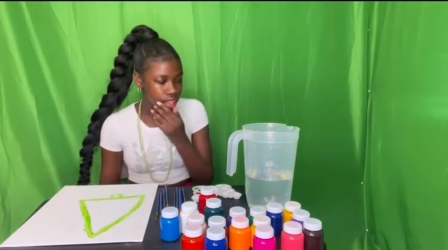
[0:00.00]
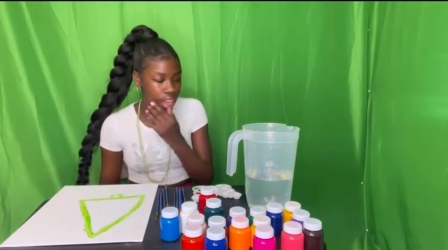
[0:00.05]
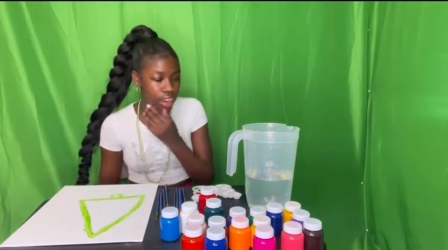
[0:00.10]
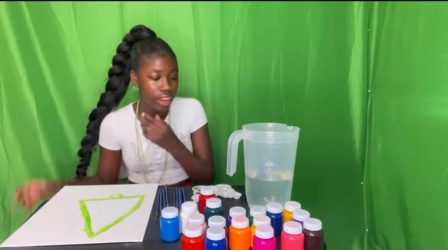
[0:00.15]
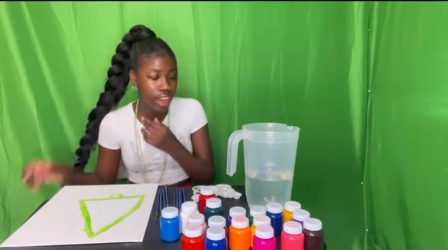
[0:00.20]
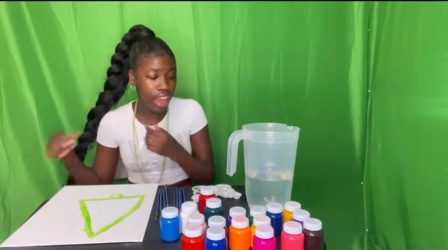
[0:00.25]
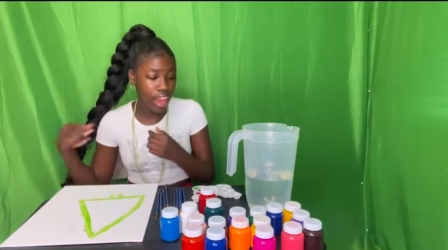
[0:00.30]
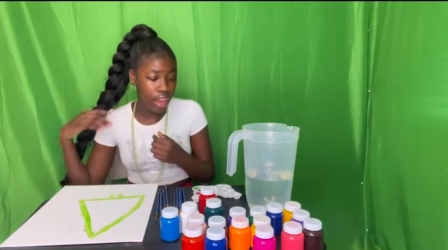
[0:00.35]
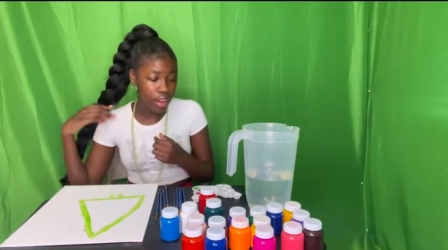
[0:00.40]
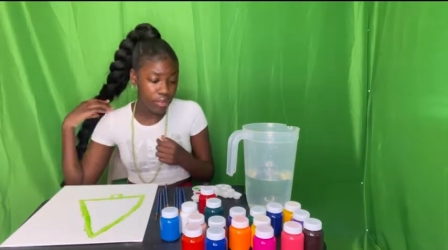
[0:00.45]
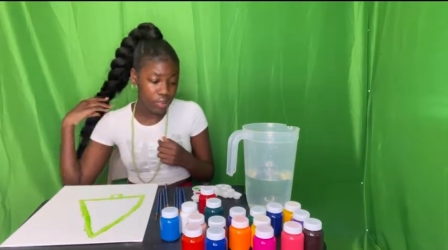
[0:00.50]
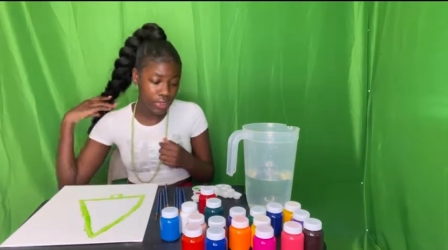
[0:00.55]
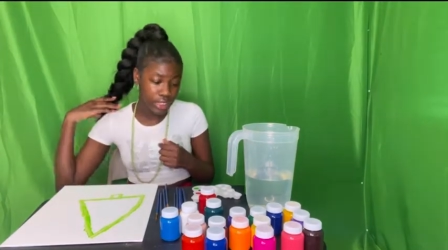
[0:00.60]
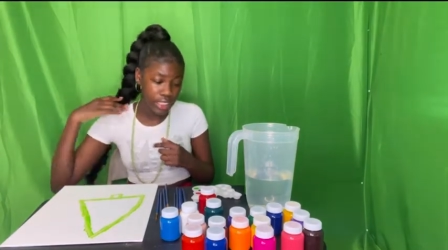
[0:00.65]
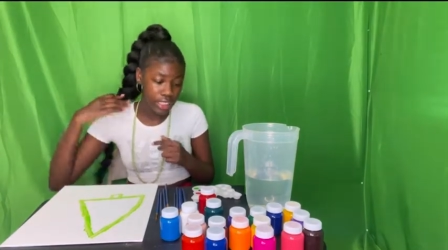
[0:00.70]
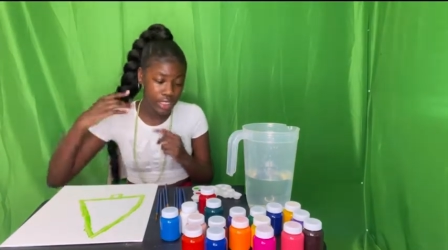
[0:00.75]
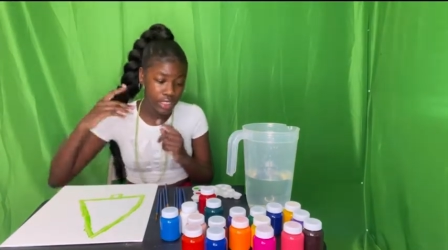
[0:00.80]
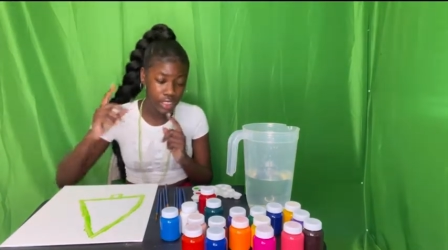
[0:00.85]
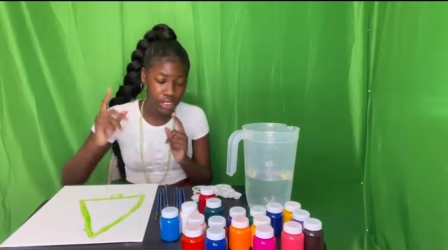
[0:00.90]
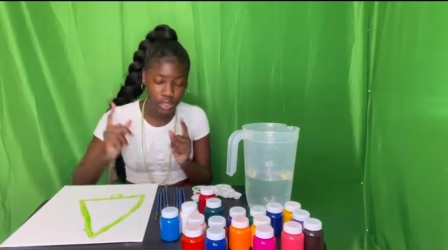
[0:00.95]
Now I'm
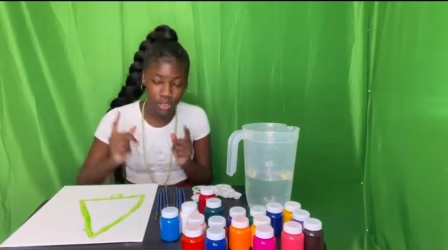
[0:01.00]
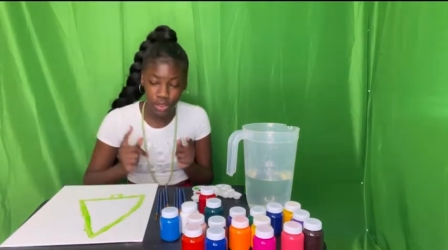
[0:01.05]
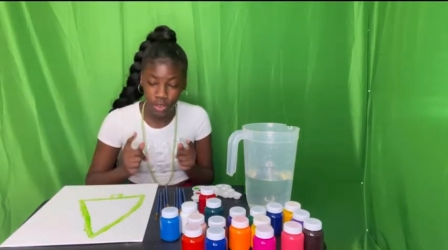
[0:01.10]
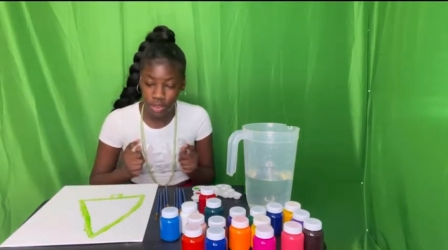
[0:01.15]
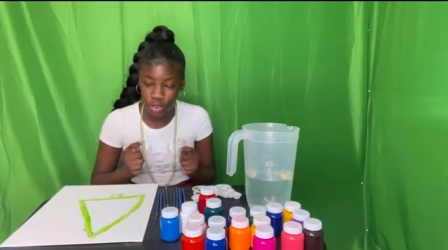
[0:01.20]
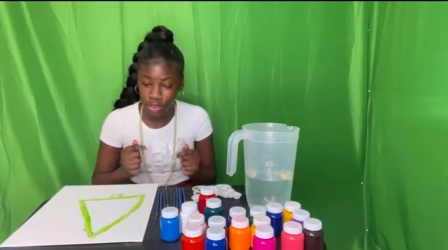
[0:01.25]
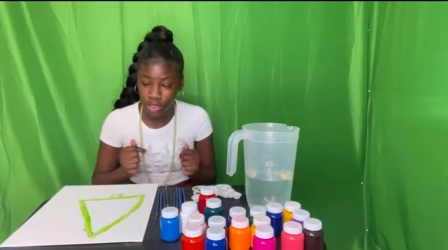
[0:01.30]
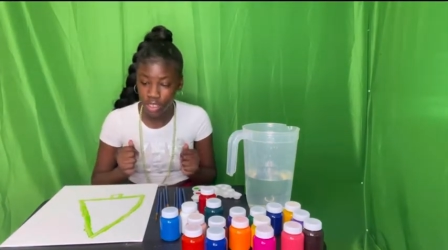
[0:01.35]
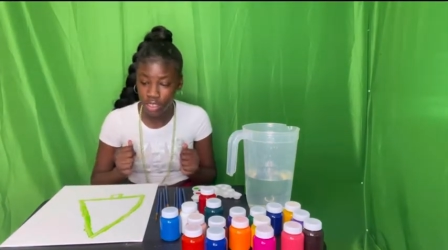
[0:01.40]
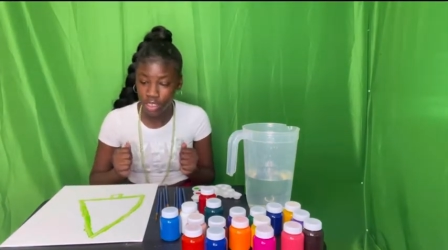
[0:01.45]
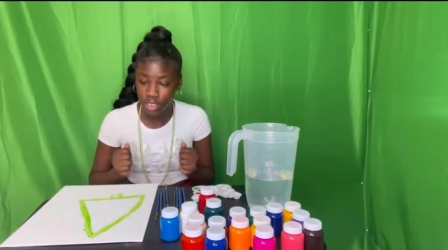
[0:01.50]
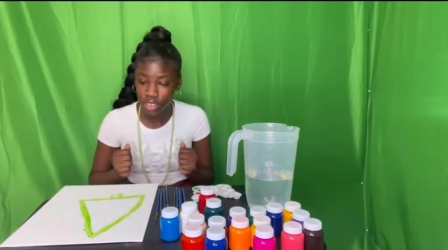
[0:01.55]
finna do